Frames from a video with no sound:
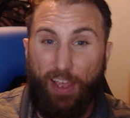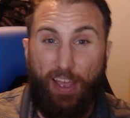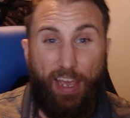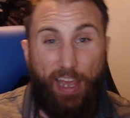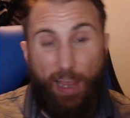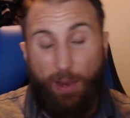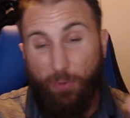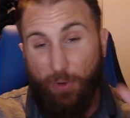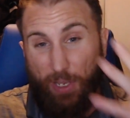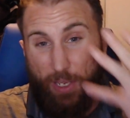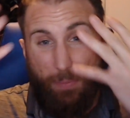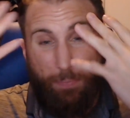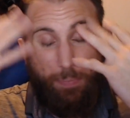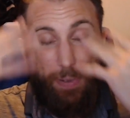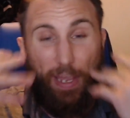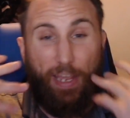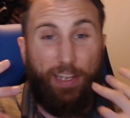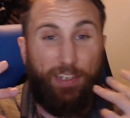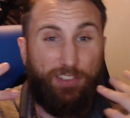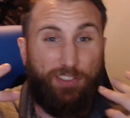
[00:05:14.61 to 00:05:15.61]
And when he
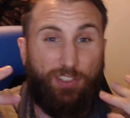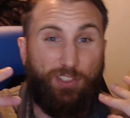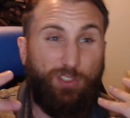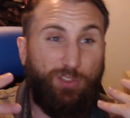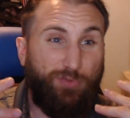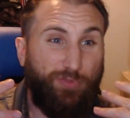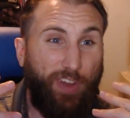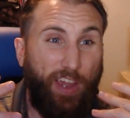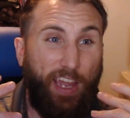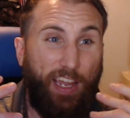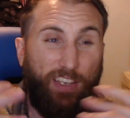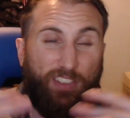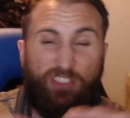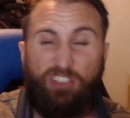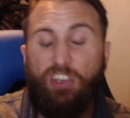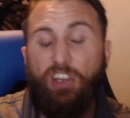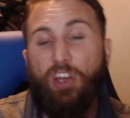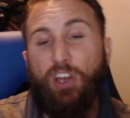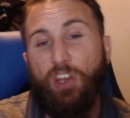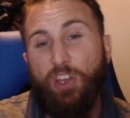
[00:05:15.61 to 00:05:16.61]
paints his face,
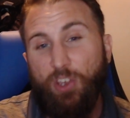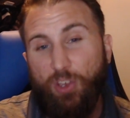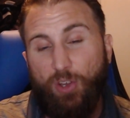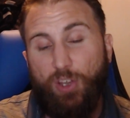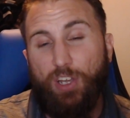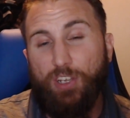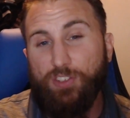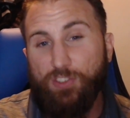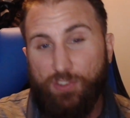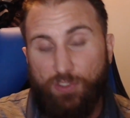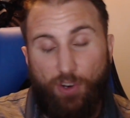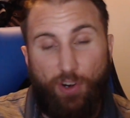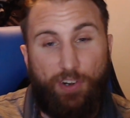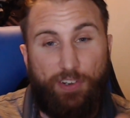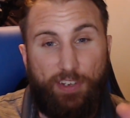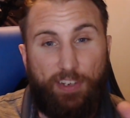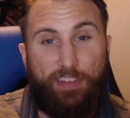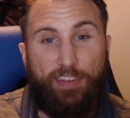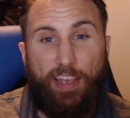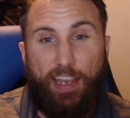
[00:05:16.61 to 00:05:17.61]
you could start
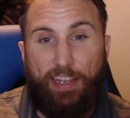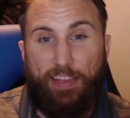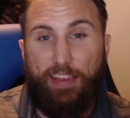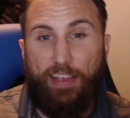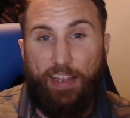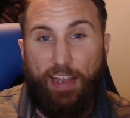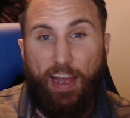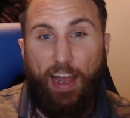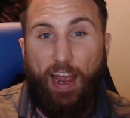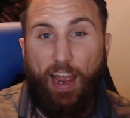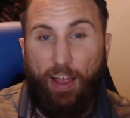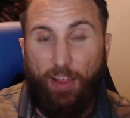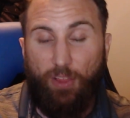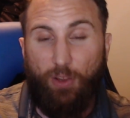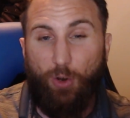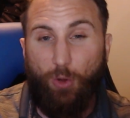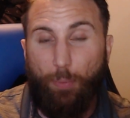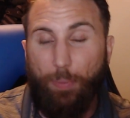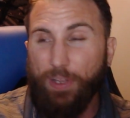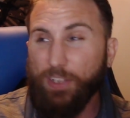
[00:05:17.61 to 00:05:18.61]
to take the guy a
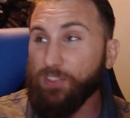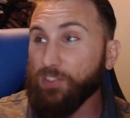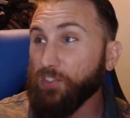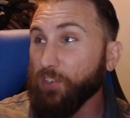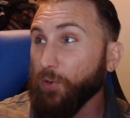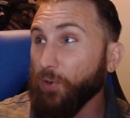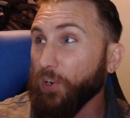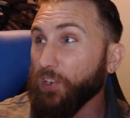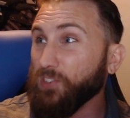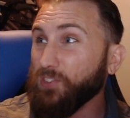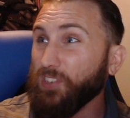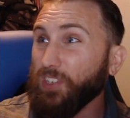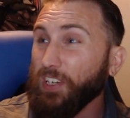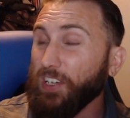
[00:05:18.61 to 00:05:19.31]
little bit seriously.